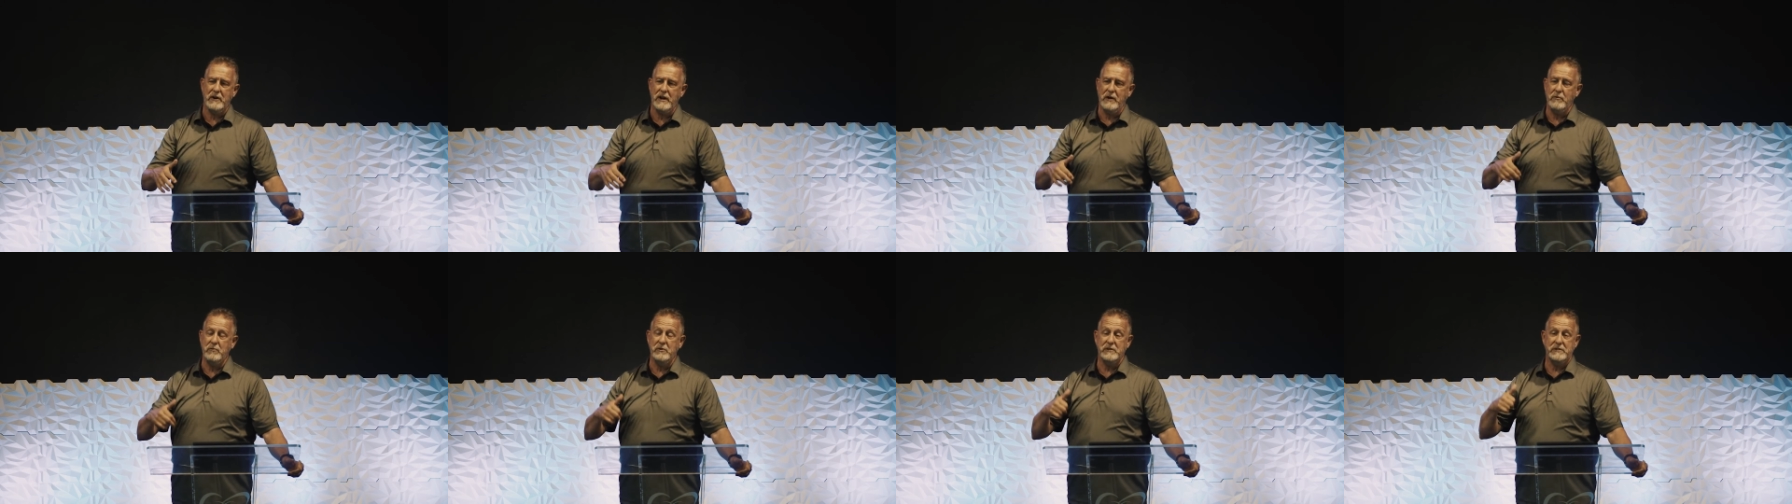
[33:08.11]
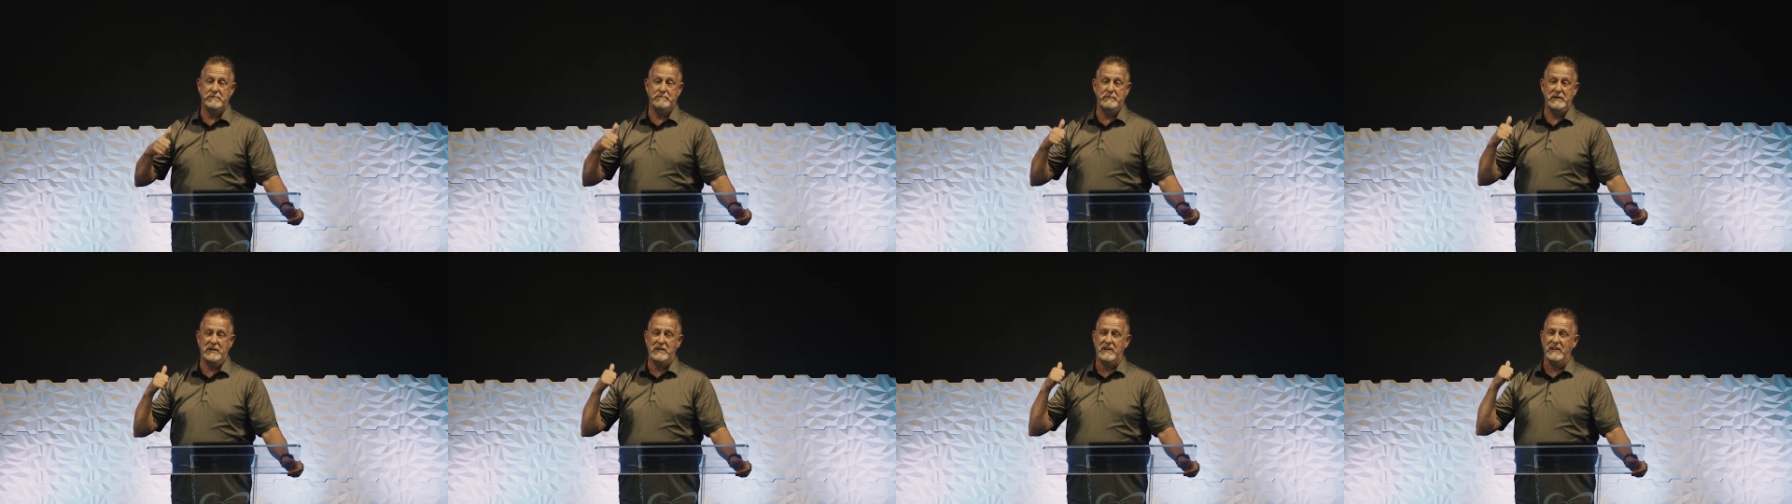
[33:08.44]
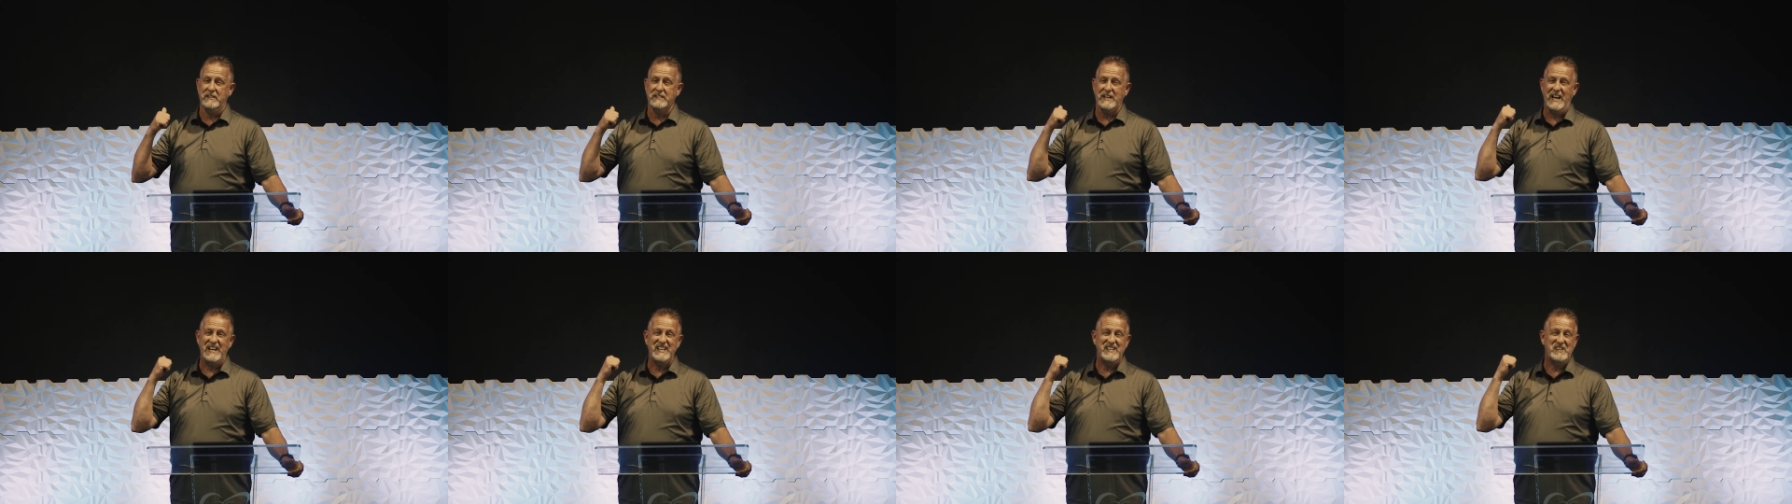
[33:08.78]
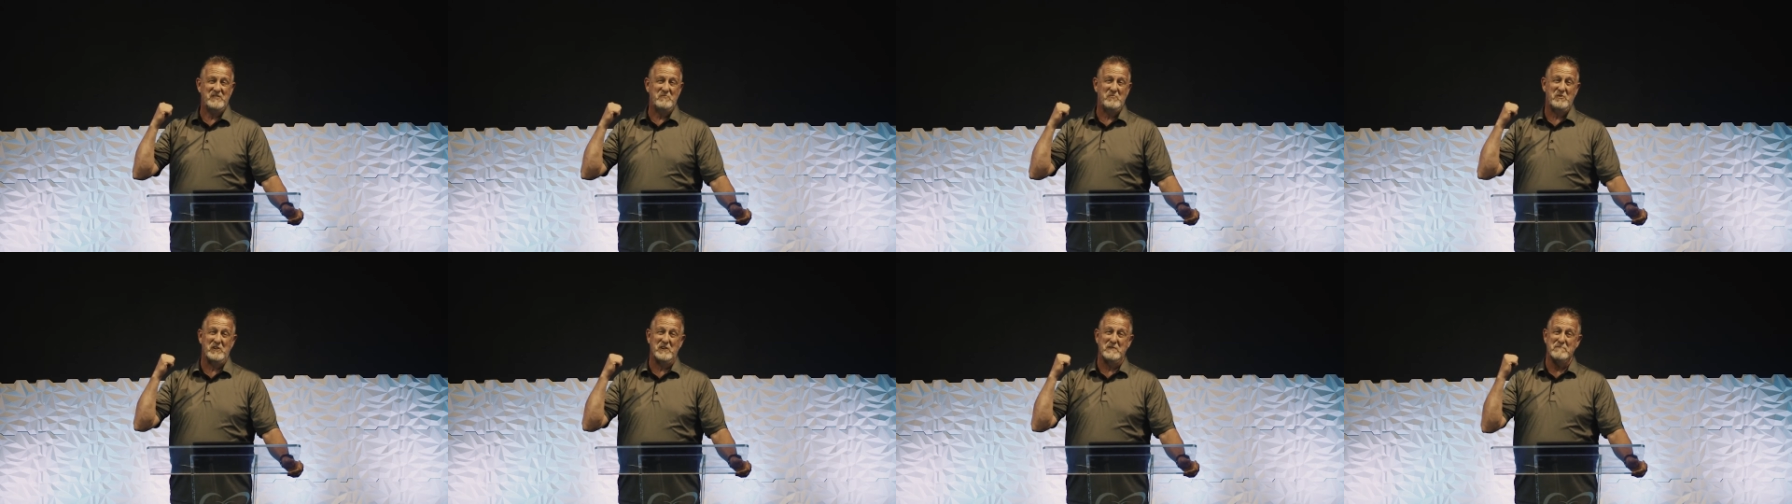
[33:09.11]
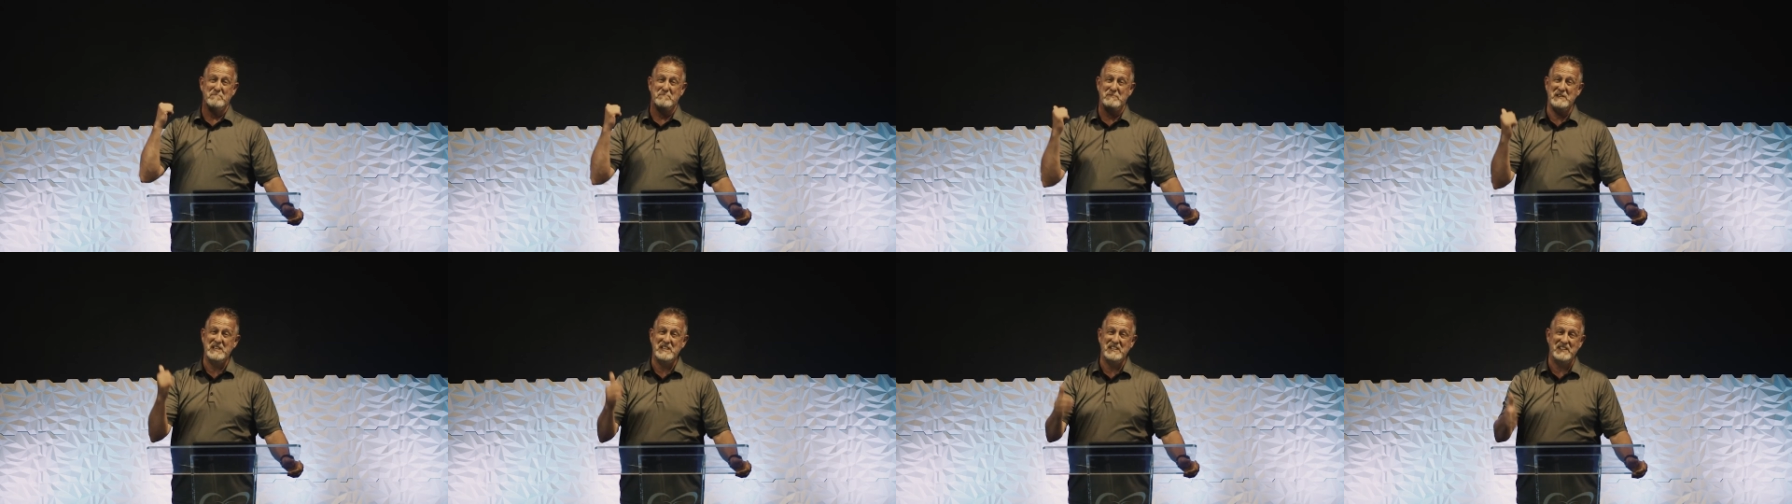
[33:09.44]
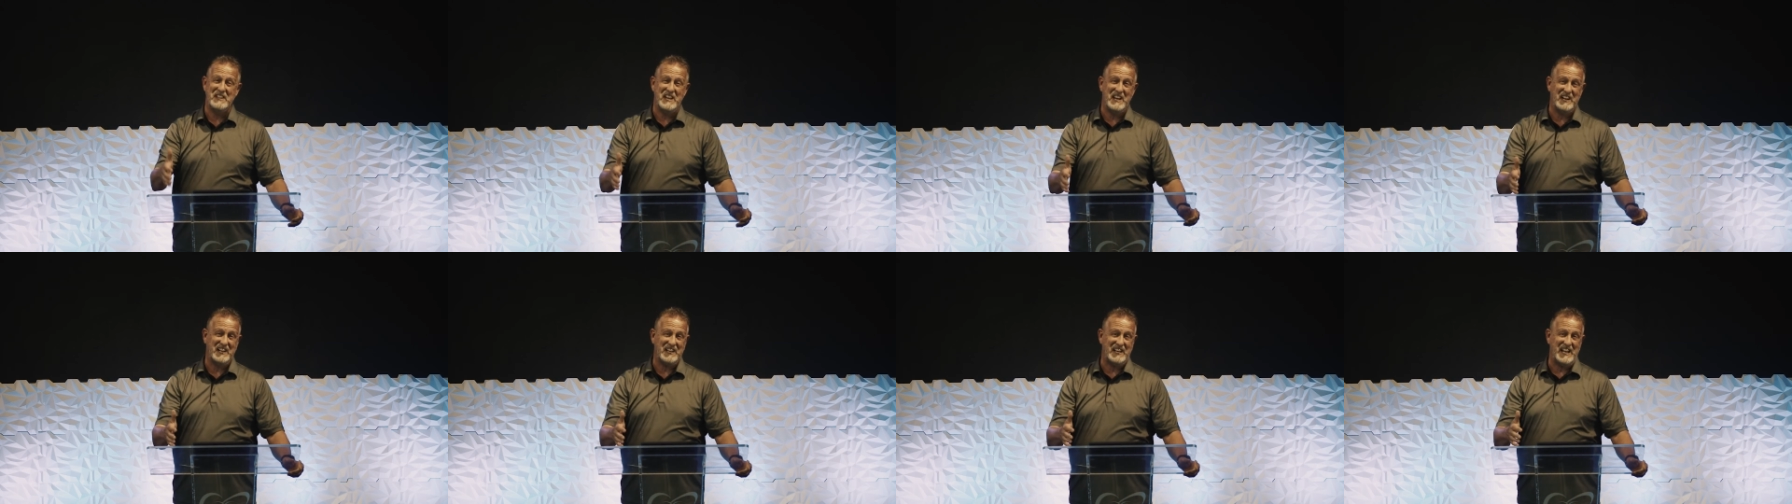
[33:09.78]
It was because I didn't want to be in
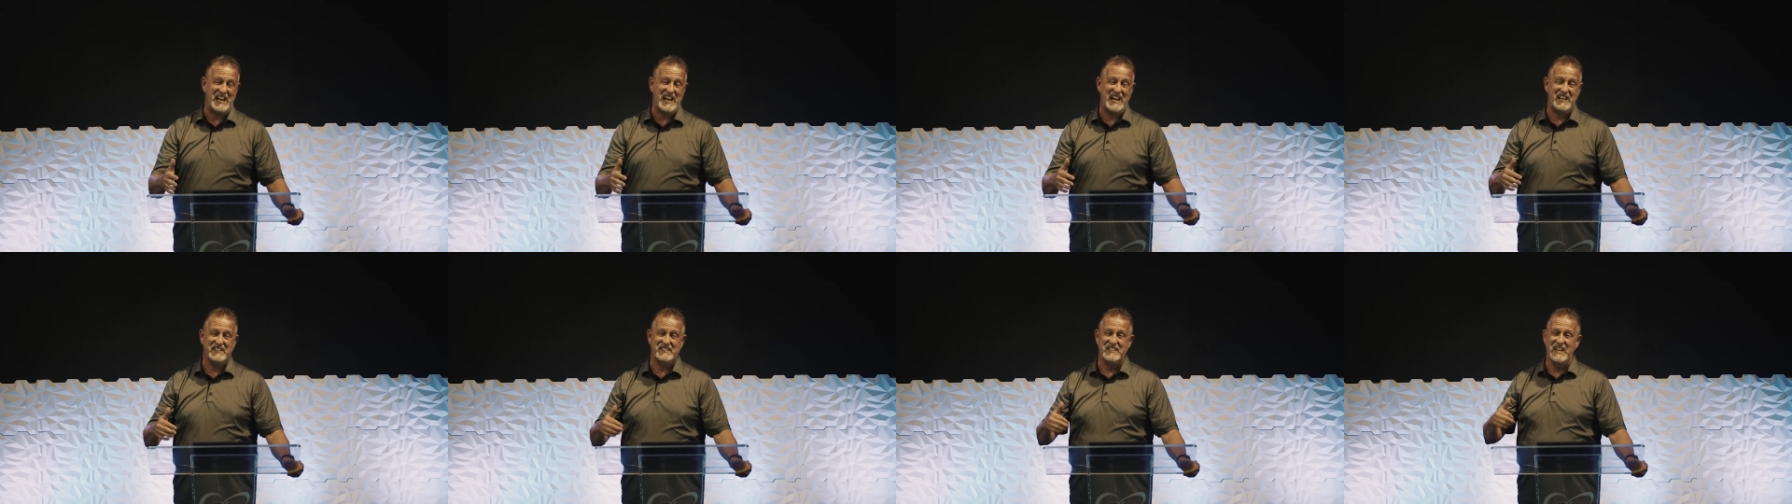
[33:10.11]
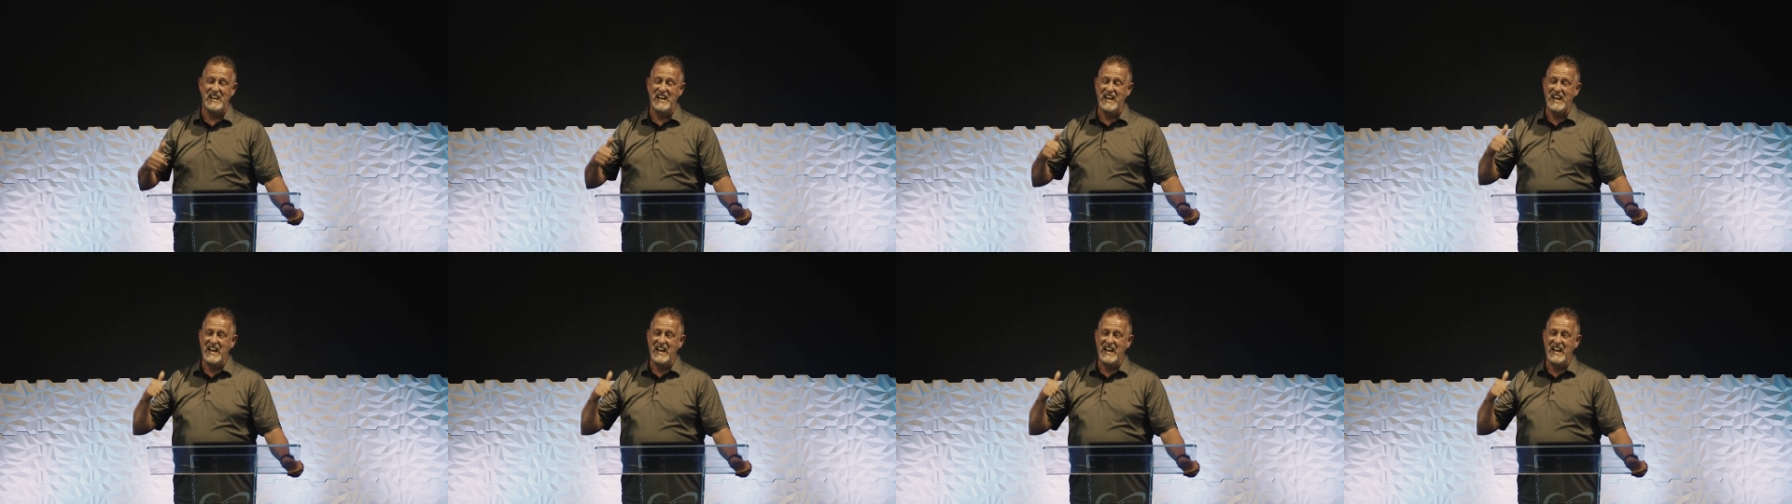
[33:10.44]
that class,